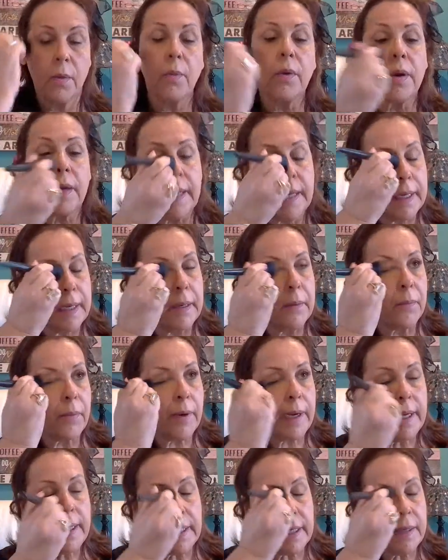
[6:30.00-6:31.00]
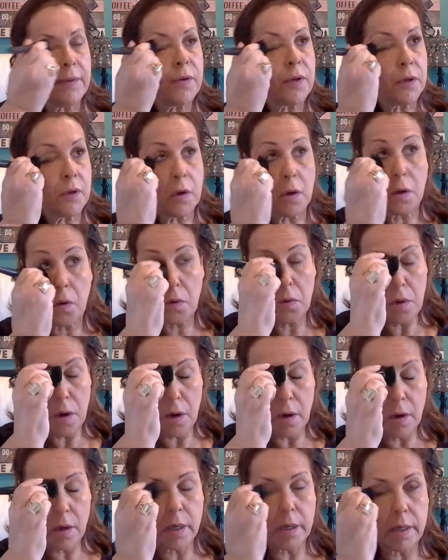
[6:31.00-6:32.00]
We're getting ready to go
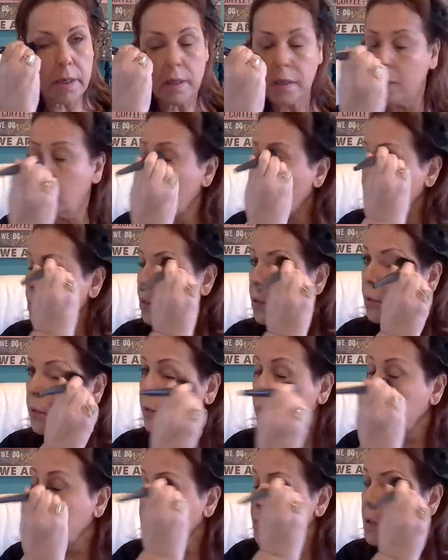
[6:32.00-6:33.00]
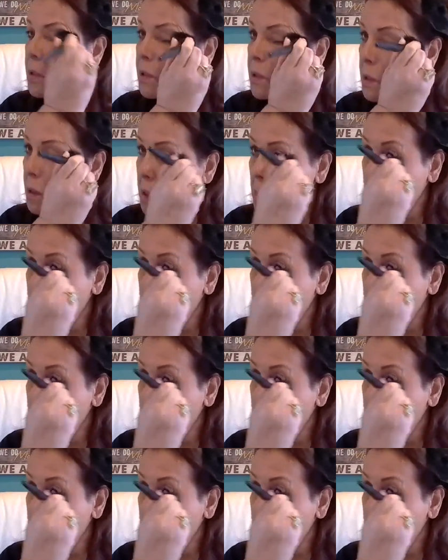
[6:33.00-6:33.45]
on a cruise